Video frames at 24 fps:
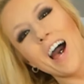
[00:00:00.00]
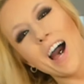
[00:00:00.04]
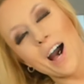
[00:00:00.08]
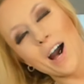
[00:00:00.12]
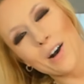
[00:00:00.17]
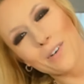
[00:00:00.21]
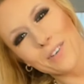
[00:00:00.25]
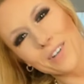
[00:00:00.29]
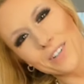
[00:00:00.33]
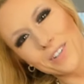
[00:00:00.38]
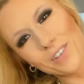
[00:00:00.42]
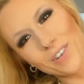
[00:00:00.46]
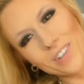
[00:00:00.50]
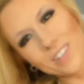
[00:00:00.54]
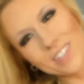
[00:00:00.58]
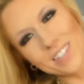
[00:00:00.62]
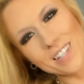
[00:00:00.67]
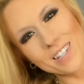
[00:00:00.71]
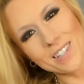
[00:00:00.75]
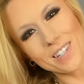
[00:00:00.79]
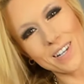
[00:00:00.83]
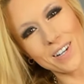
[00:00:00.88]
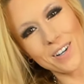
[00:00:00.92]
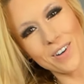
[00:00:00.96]
How nice
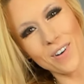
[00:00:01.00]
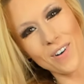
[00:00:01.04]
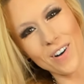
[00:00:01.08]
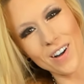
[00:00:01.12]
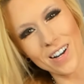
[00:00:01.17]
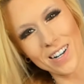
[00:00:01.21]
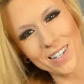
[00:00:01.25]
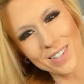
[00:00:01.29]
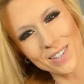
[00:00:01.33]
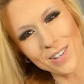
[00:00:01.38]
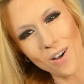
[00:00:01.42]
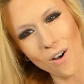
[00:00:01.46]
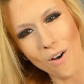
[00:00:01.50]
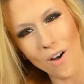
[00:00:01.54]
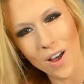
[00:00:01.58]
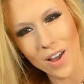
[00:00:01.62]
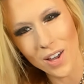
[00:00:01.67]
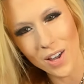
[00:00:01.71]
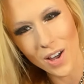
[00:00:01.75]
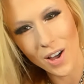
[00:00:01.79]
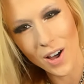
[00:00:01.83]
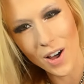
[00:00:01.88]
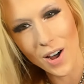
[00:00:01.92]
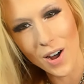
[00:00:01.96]
is it guys? I
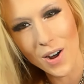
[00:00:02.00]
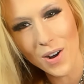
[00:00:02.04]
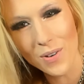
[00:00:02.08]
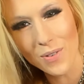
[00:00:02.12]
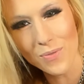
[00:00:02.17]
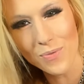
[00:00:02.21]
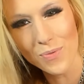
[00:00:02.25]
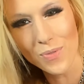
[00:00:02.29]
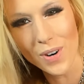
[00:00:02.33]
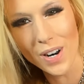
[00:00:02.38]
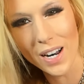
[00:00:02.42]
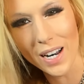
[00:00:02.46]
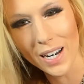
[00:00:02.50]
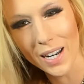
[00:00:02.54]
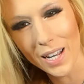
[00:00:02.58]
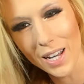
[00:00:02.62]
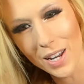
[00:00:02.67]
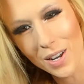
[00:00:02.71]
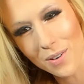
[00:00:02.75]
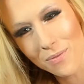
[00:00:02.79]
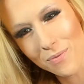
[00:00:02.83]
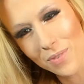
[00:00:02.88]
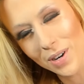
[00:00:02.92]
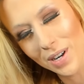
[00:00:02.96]

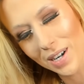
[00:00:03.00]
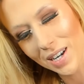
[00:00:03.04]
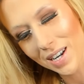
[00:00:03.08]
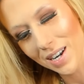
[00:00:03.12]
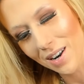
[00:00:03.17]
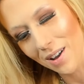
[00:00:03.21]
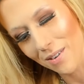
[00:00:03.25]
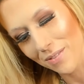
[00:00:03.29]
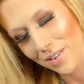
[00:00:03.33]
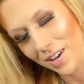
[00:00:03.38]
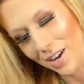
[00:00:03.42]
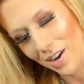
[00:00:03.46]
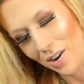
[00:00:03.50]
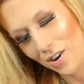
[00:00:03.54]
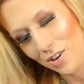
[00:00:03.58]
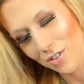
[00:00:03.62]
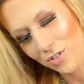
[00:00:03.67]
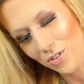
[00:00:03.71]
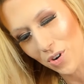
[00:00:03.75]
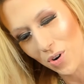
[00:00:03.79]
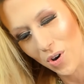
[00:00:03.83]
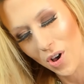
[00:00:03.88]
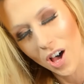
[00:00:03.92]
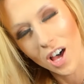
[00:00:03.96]
really love it. I've
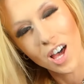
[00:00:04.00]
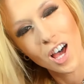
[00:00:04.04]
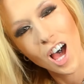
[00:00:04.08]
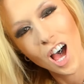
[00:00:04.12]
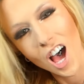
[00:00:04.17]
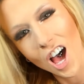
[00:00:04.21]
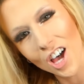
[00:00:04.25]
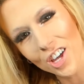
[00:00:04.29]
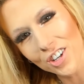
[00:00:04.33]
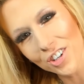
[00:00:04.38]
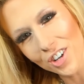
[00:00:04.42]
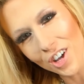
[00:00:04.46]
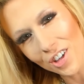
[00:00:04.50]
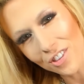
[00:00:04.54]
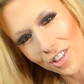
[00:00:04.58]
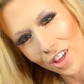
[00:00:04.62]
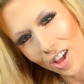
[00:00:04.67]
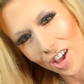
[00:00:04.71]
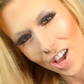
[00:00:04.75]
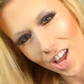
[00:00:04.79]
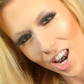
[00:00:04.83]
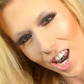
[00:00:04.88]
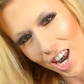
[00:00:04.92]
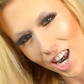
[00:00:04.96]
got
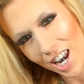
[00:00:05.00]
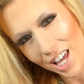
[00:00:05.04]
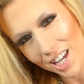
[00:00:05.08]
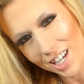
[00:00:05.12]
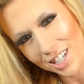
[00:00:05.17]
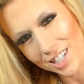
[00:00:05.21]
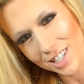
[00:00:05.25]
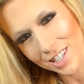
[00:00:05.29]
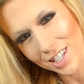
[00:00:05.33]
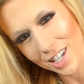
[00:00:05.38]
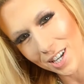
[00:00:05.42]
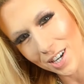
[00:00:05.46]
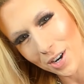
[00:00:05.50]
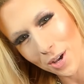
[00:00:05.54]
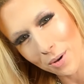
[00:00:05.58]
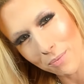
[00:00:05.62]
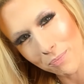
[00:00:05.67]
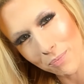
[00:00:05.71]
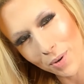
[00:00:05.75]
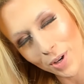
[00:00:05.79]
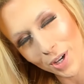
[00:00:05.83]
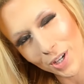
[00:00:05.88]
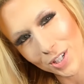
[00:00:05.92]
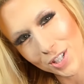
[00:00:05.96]
another lacy
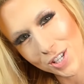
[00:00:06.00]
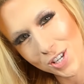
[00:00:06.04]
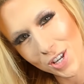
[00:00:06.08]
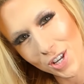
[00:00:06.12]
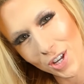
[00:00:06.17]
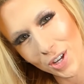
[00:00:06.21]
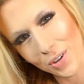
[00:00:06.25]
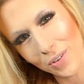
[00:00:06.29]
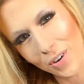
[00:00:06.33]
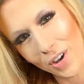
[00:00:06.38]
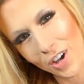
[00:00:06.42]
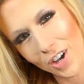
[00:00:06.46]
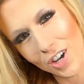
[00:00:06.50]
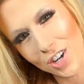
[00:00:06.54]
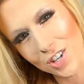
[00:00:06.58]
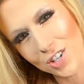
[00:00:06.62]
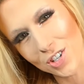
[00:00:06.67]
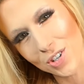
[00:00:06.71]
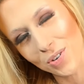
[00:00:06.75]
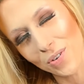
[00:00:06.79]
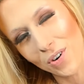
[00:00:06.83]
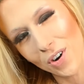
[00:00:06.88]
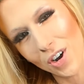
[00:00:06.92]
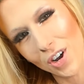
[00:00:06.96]
number to
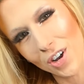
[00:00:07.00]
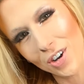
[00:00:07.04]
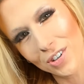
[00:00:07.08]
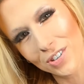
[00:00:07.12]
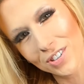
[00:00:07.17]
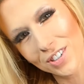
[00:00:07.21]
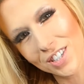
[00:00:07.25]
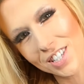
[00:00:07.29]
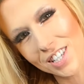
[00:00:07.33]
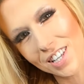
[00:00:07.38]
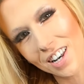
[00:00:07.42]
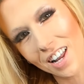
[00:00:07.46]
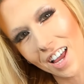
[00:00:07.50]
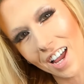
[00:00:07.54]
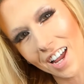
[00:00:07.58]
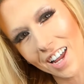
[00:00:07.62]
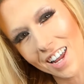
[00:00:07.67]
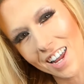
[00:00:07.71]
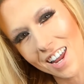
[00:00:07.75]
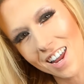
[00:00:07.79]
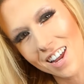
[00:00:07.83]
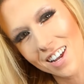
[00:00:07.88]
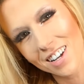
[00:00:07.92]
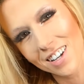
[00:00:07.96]
try on
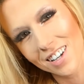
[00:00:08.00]
today.